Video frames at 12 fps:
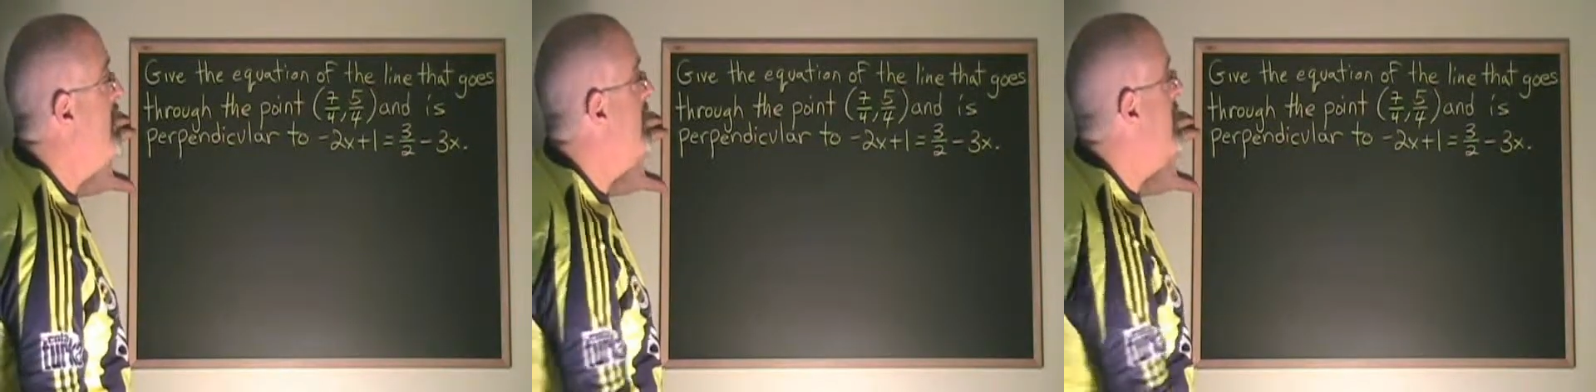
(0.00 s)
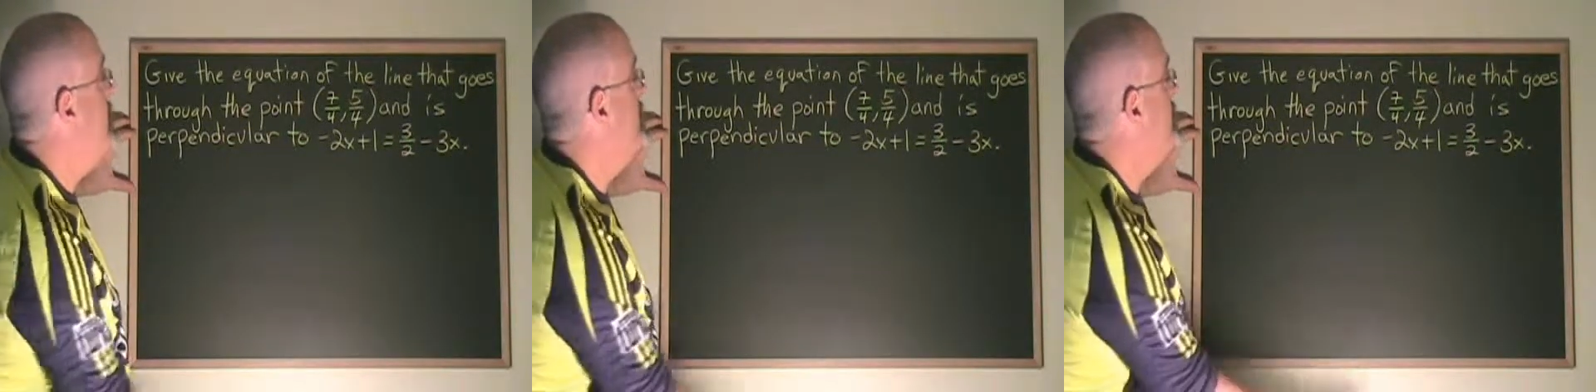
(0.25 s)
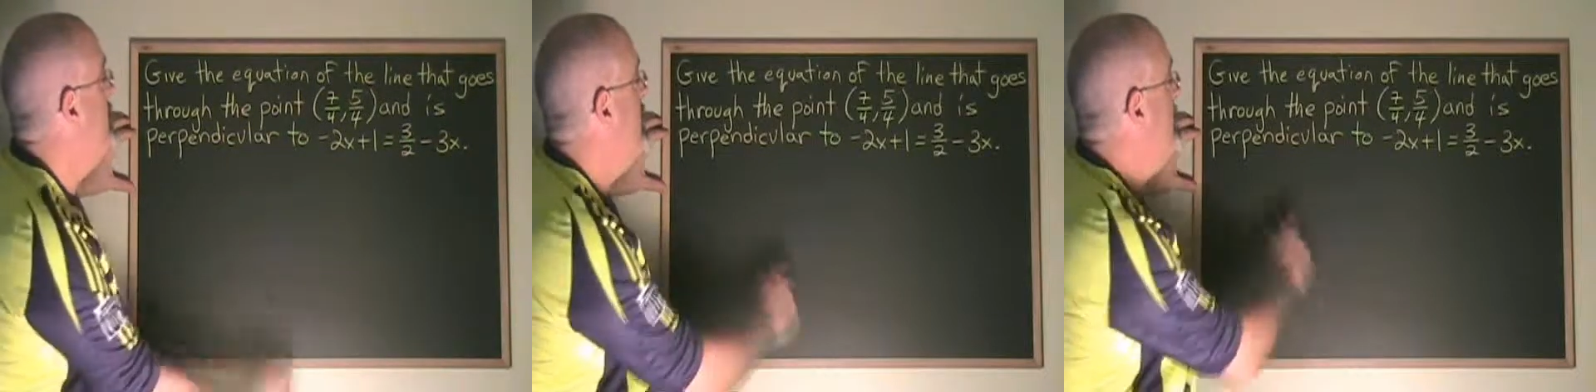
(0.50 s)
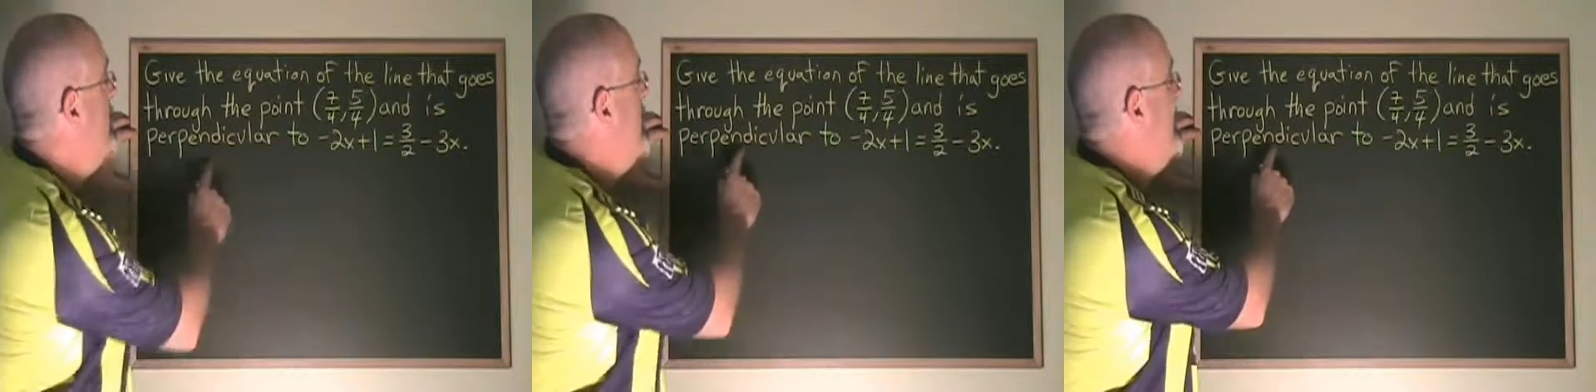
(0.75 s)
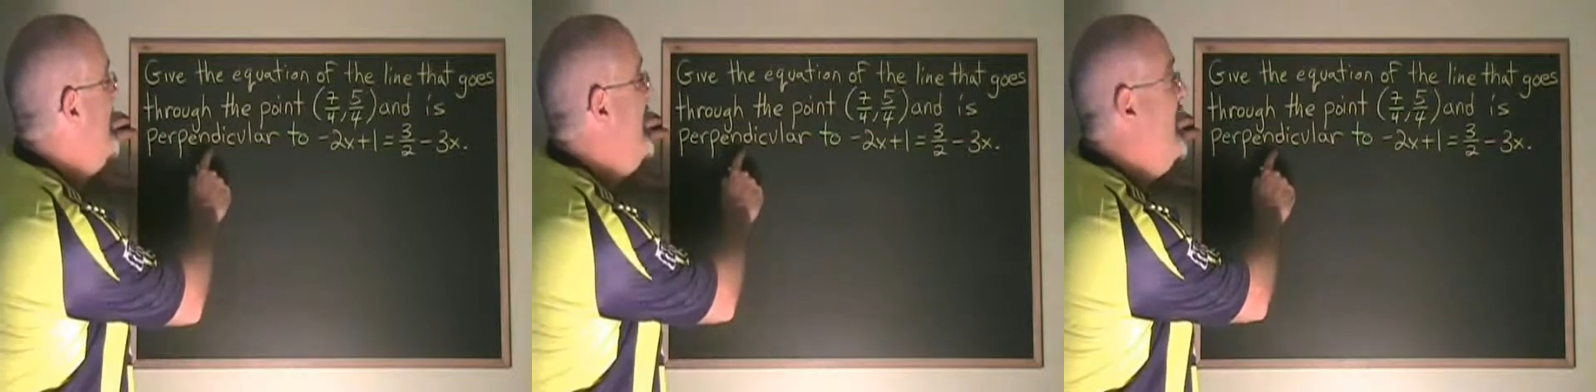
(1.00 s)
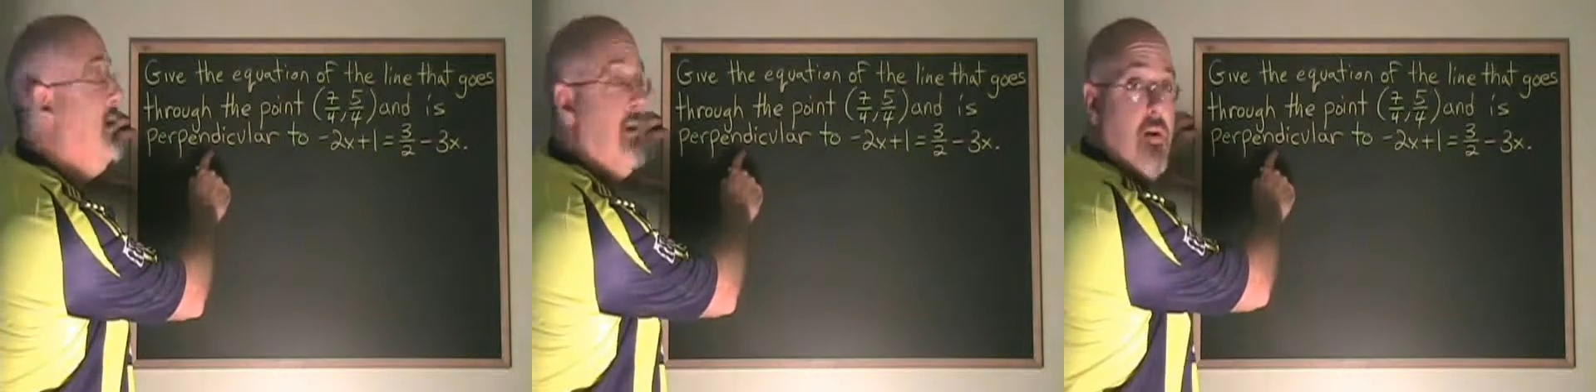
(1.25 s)
that is
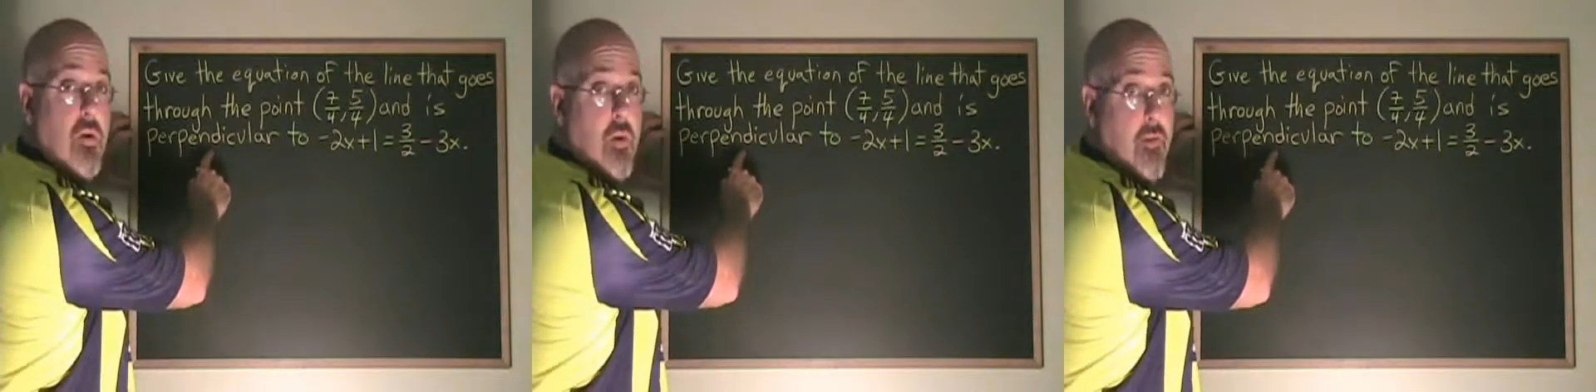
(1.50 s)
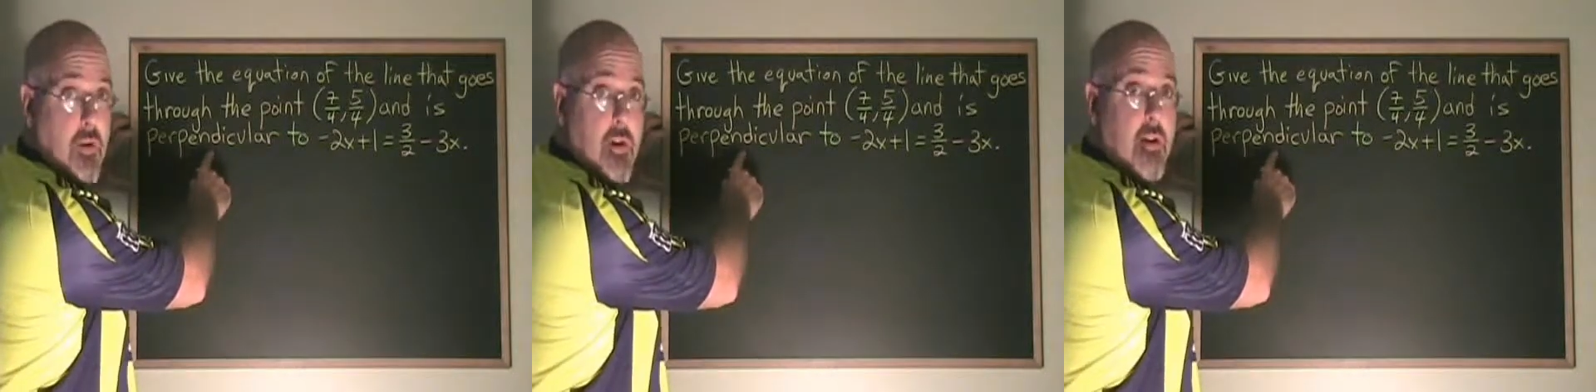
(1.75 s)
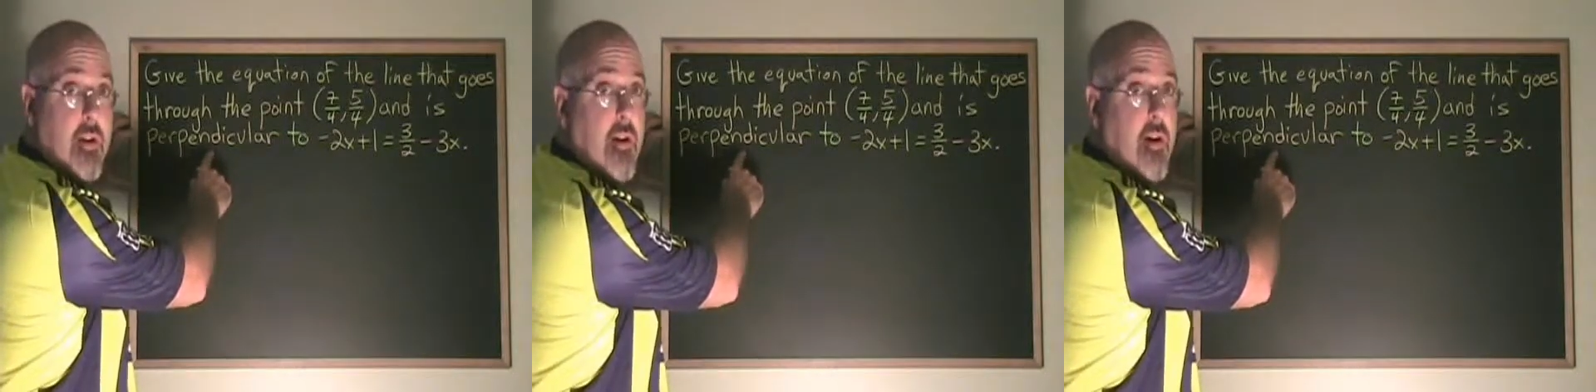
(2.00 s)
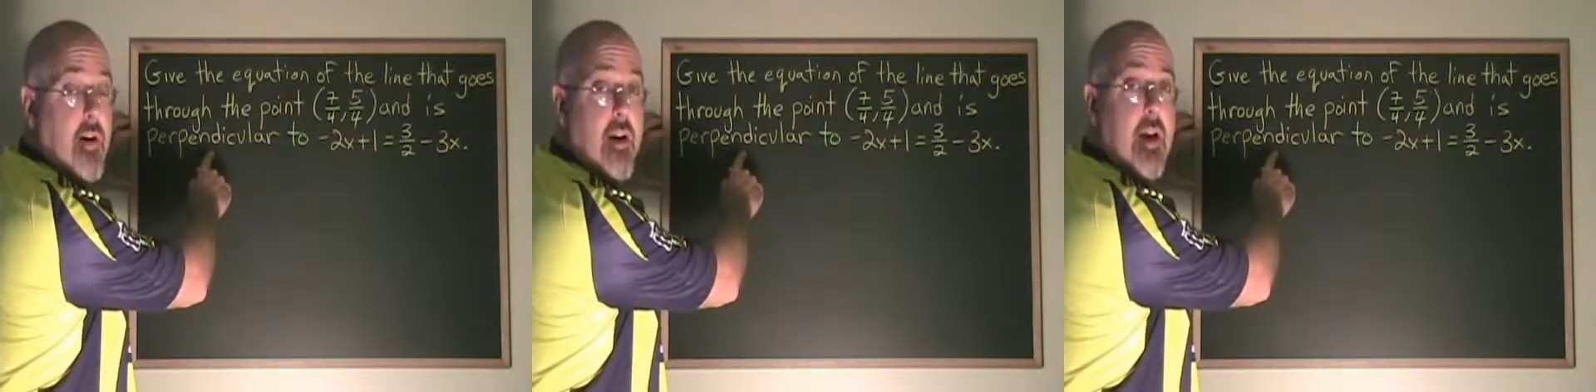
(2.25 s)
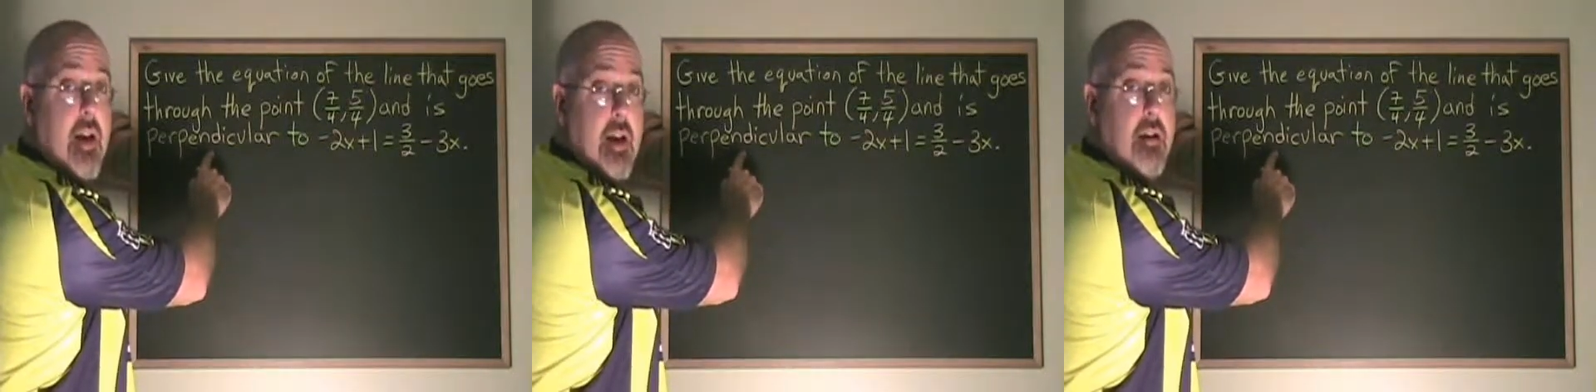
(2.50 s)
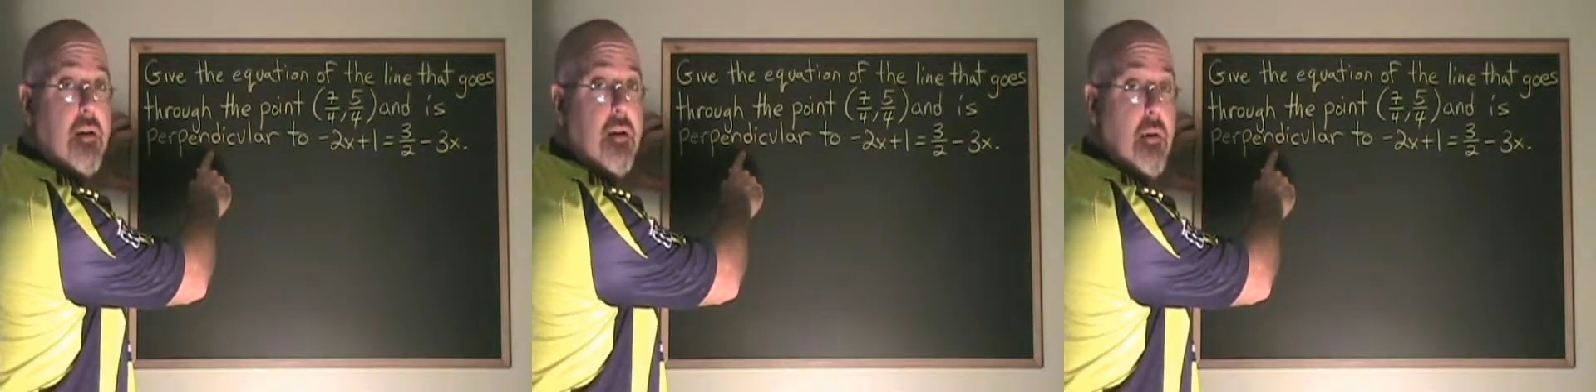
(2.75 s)
perpendicular to a vertical line
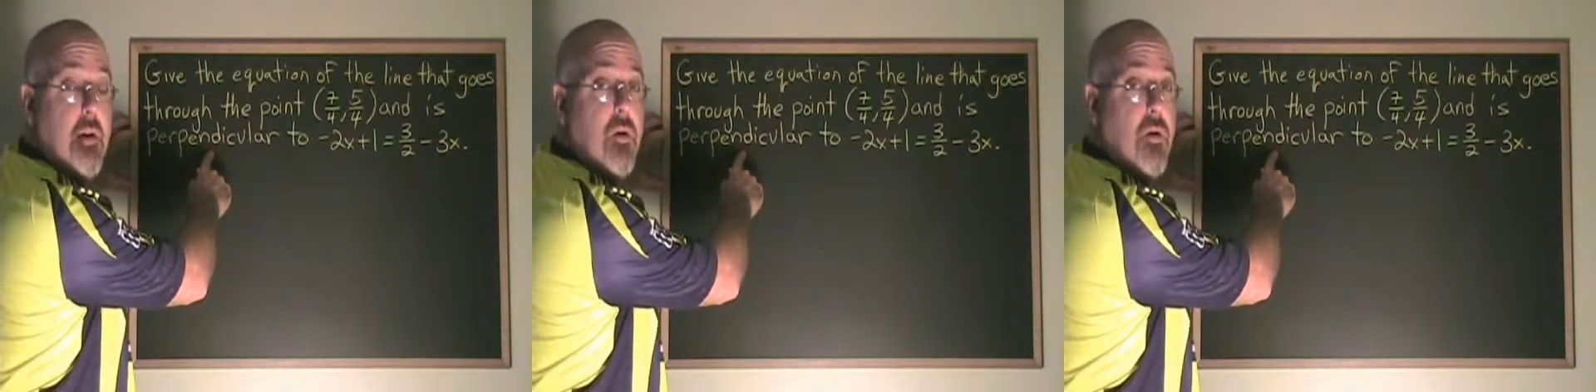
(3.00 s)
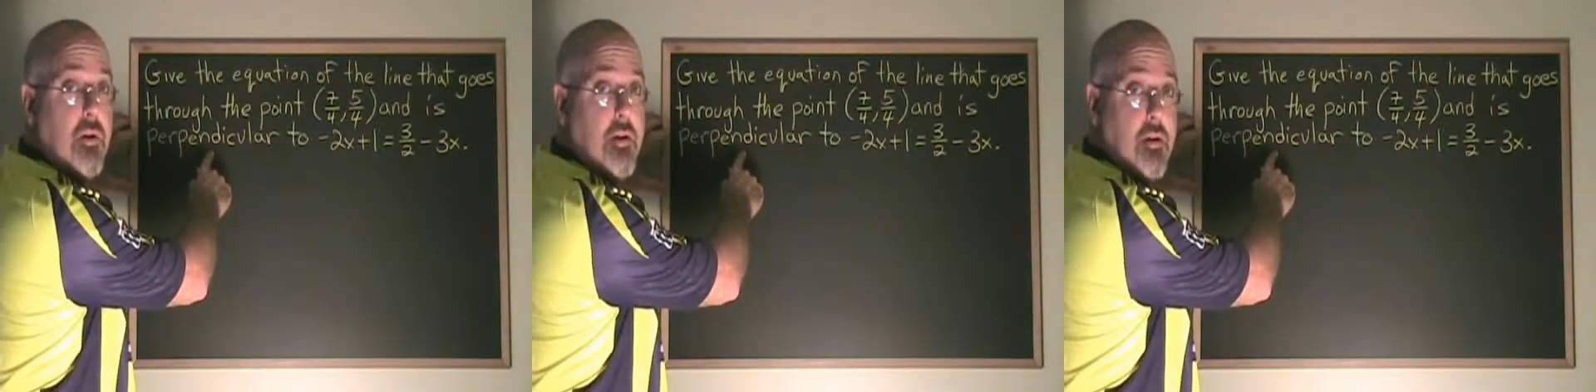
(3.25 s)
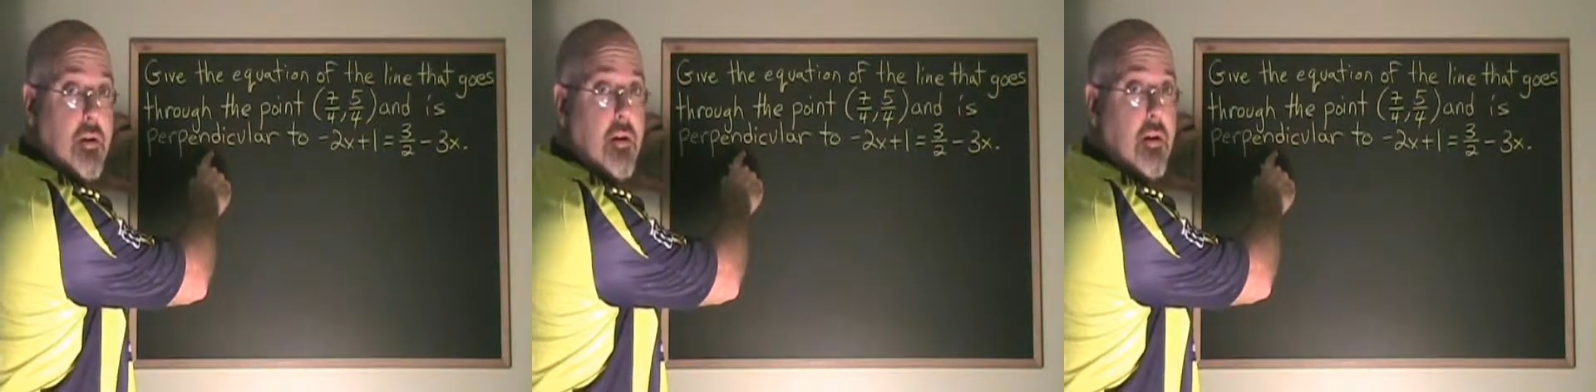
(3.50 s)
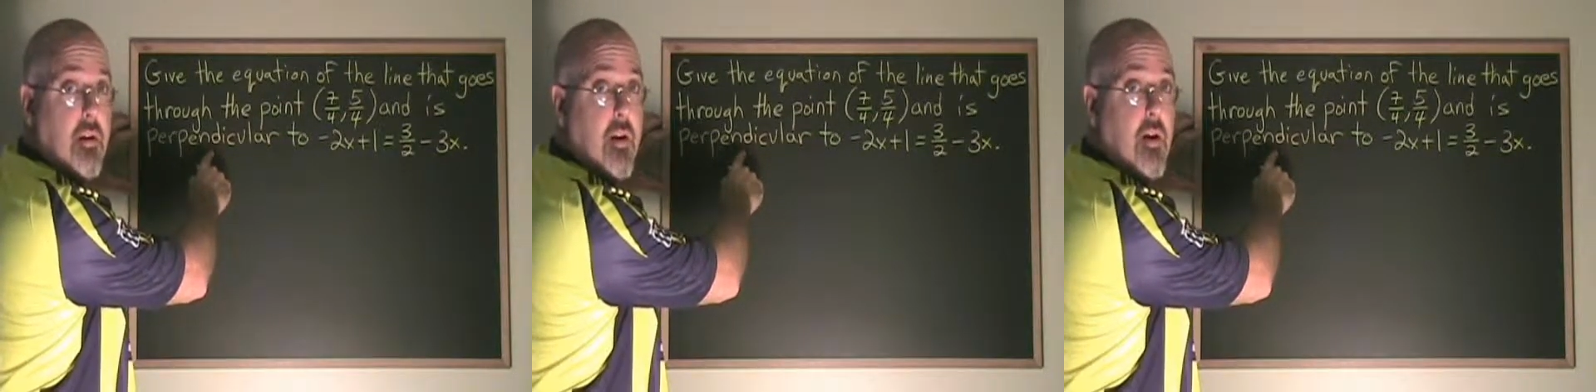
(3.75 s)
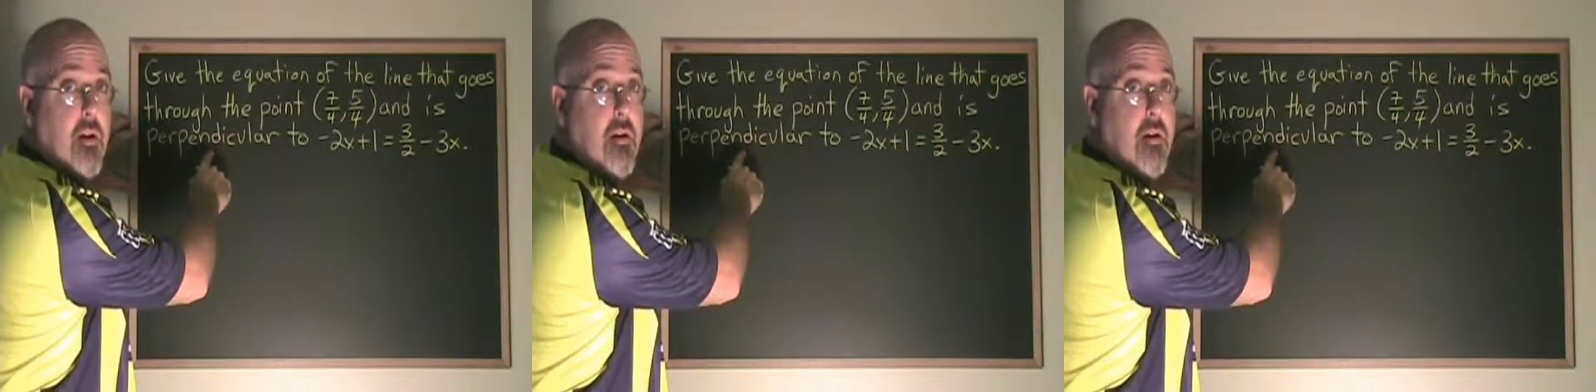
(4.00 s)
has to be a horizontal line.